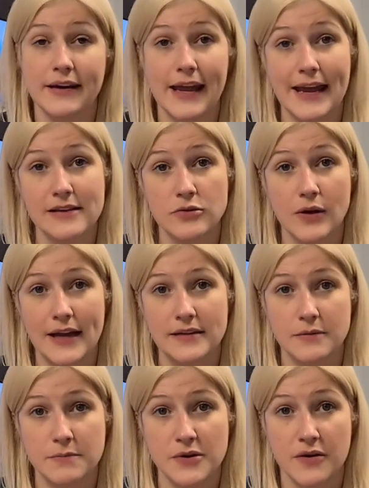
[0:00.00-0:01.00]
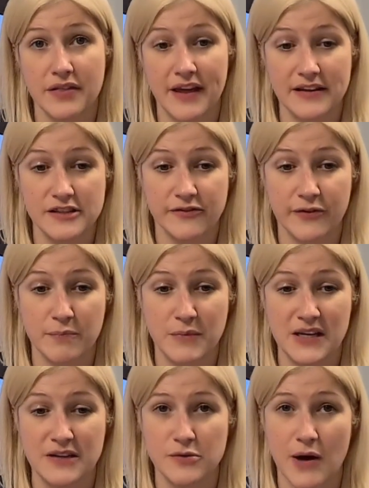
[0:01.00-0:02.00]
The next two items are things for
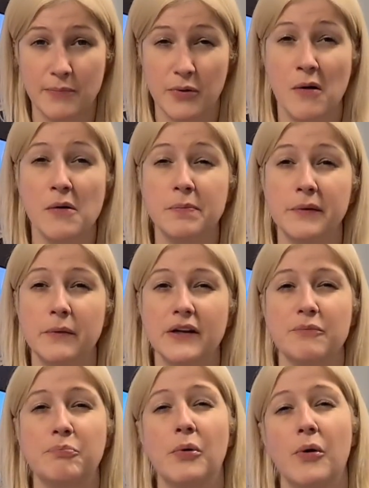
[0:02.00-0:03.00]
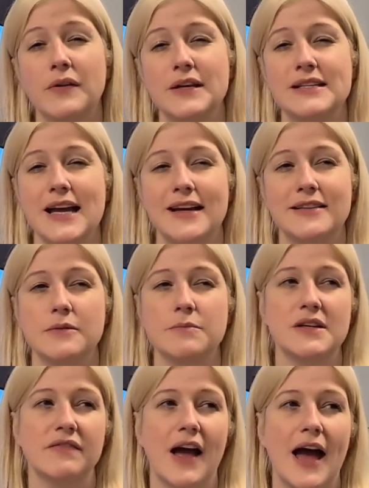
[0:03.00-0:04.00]
me, so I probably wouldn't have bought these
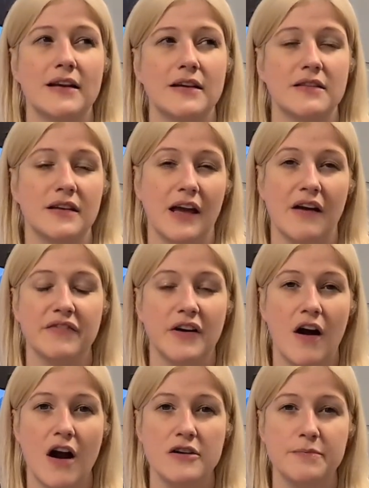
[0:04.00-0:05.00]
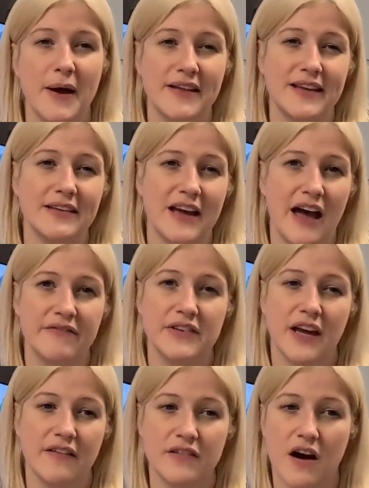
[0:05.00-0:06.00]
items if I hadn't had the gift card, but I did have
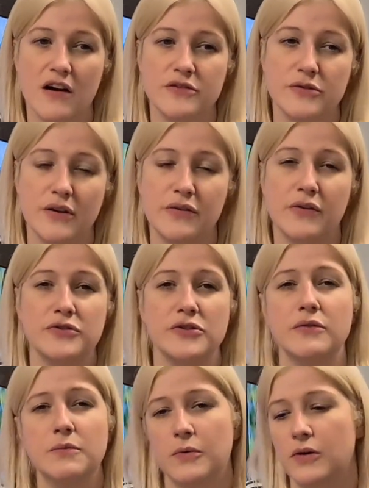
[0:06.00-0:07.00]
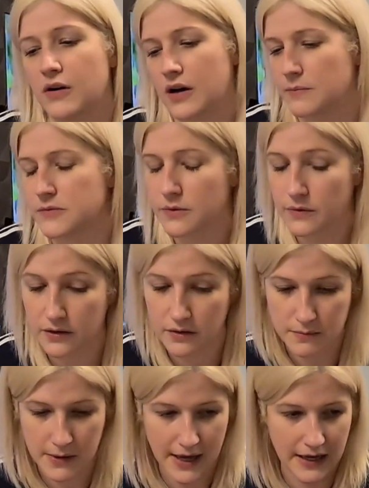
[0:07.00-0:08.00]
the gift card, so I thought, you know what, I'm totally
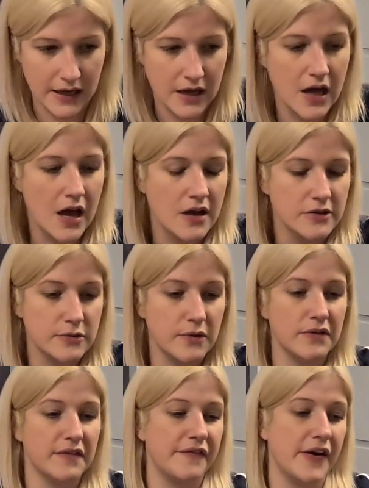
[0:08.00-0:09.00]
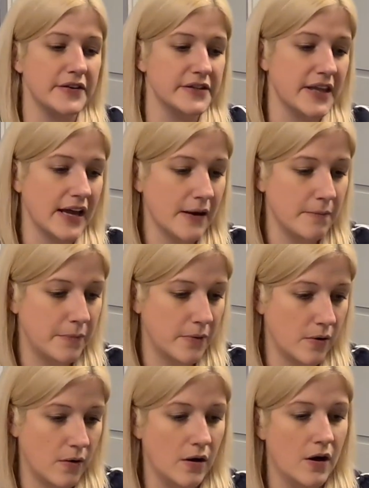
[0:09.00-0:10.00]
going to buy it. So the first thing I
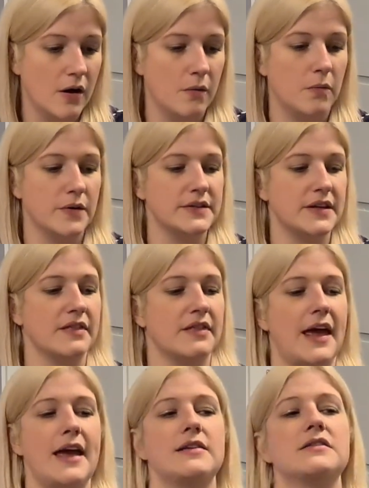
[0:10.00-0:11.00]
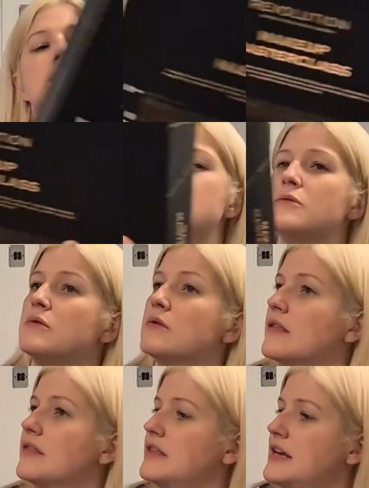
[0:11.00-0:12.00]
bought was this.
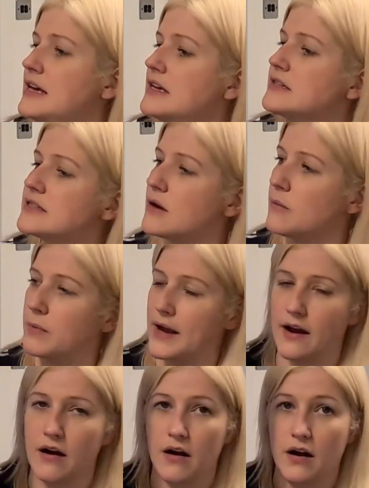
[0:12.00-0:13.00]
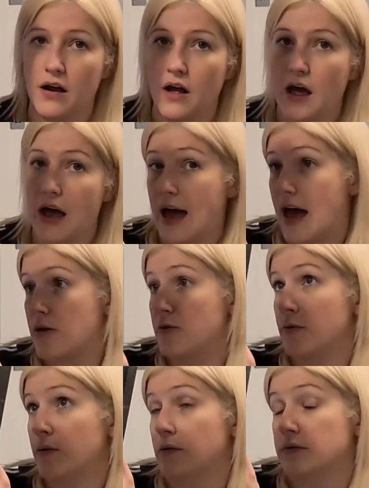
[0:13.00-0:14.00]
So these were out